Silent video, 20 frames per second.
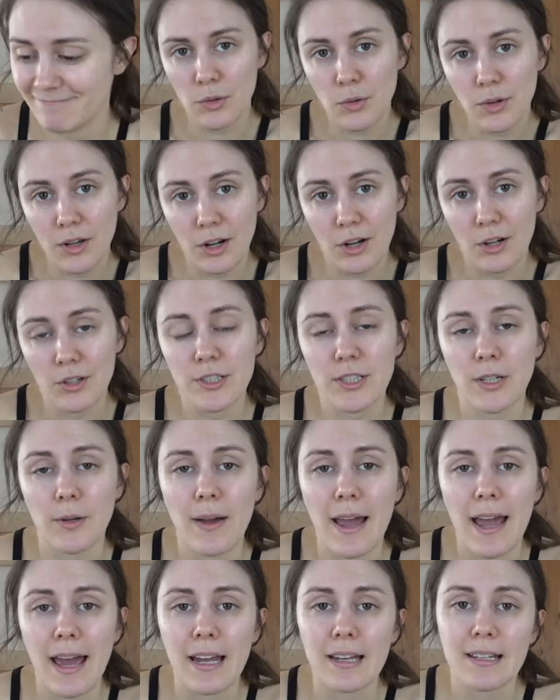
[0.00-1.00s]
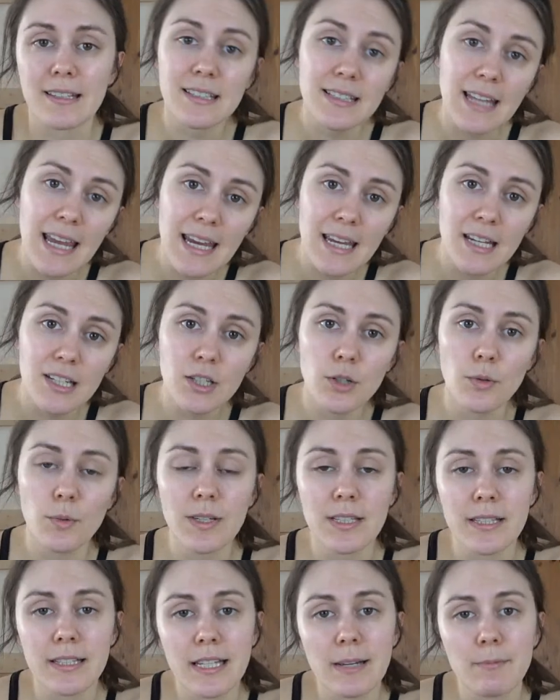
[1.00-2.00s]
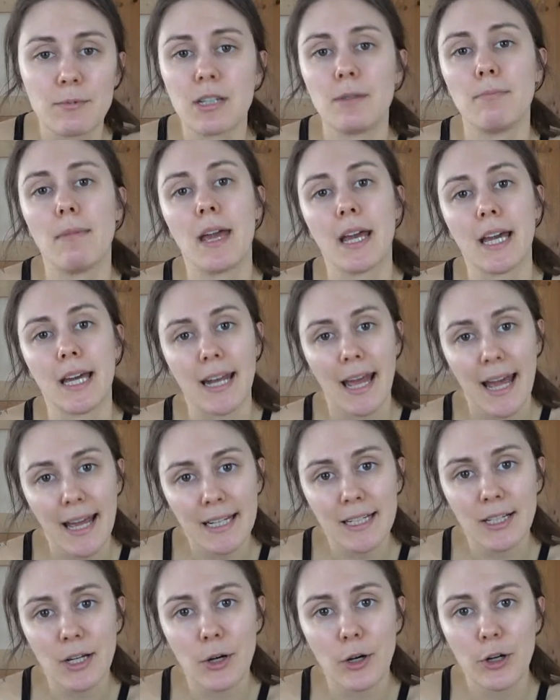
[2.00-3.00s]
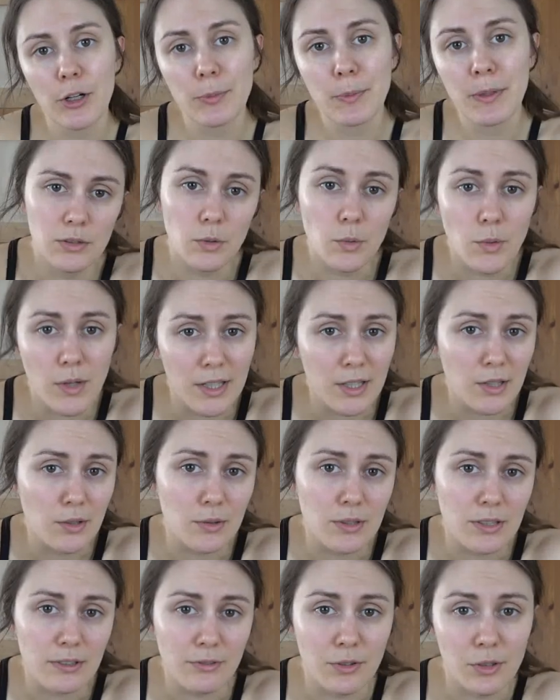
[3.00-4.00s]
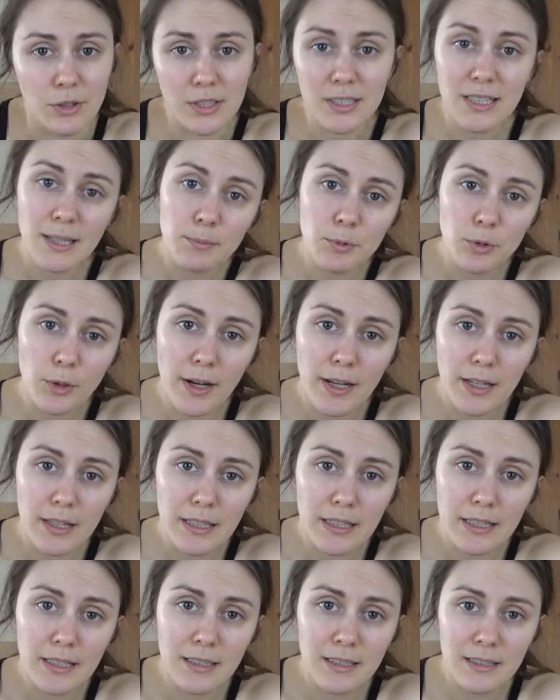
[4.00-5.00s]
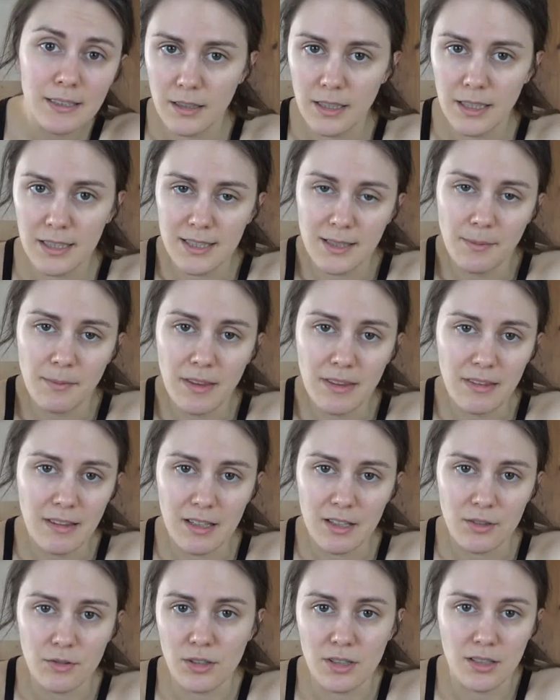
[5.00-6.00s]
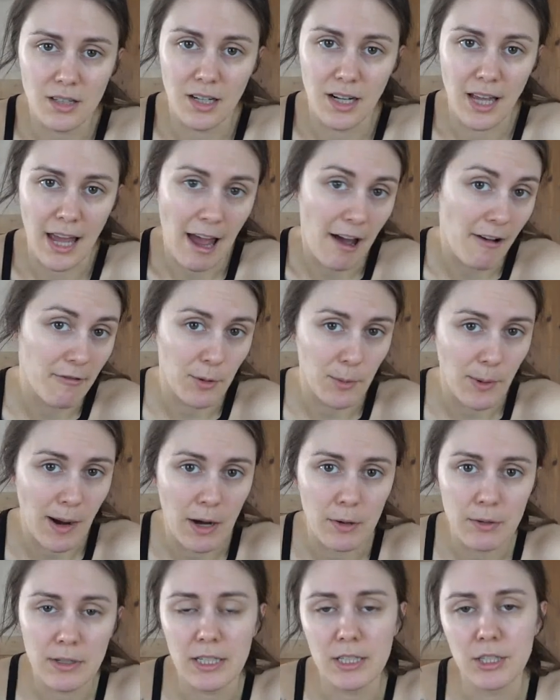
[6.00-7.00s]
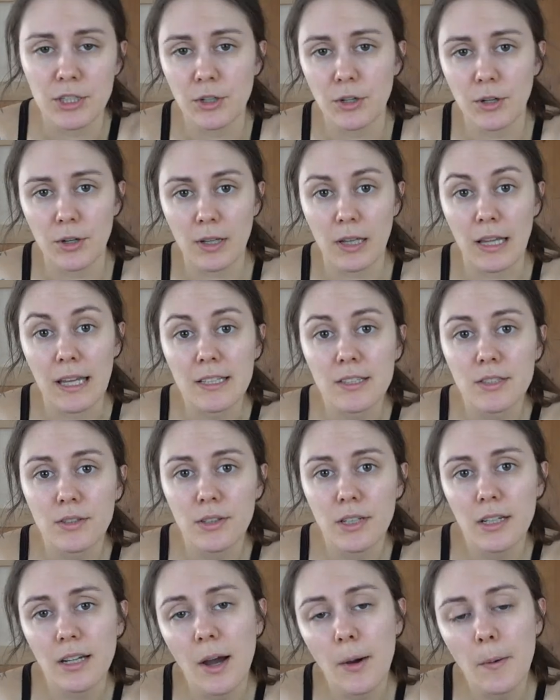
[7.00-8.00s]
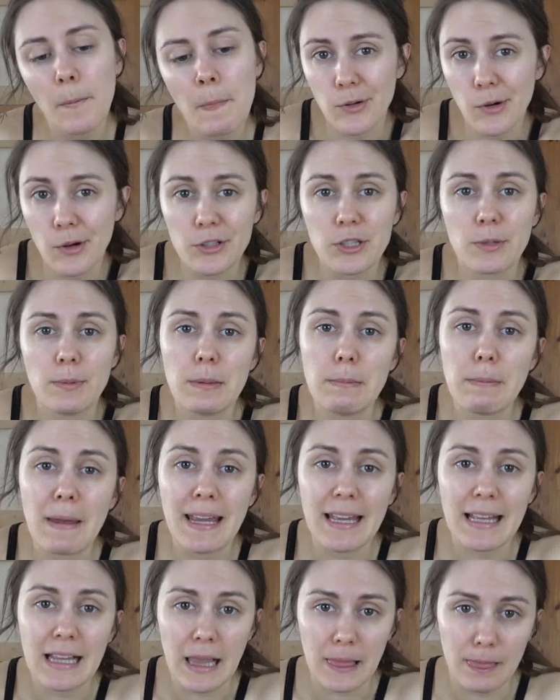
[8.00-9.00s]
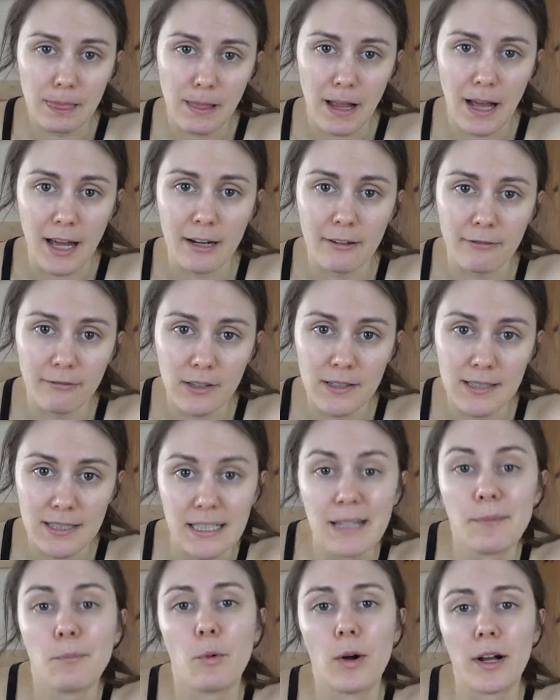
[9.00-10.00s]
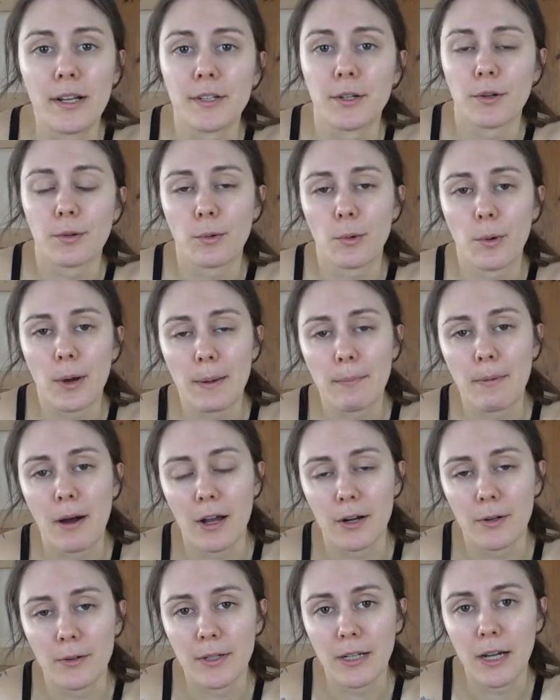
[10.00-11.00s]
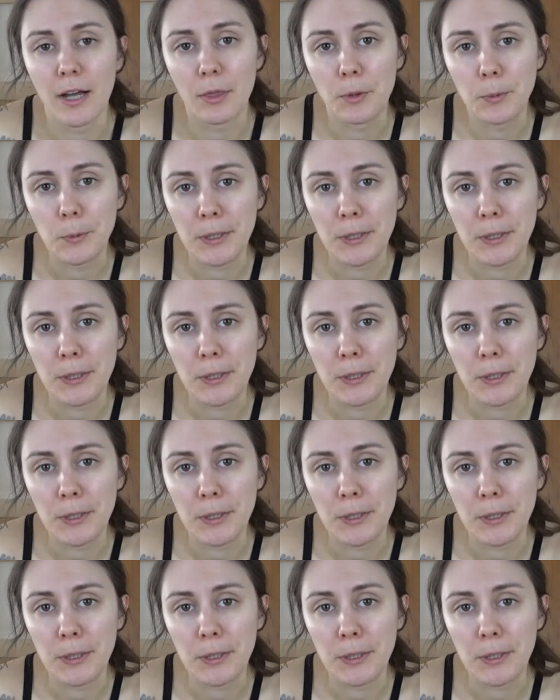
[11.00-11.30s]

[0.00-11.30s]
You can also add stain to a slip to make an engobe. You can use it for slip trailing. It's something that you're just gonna have around in your clay studio. You'll also be making a lot of slip while you're throwing pottery on the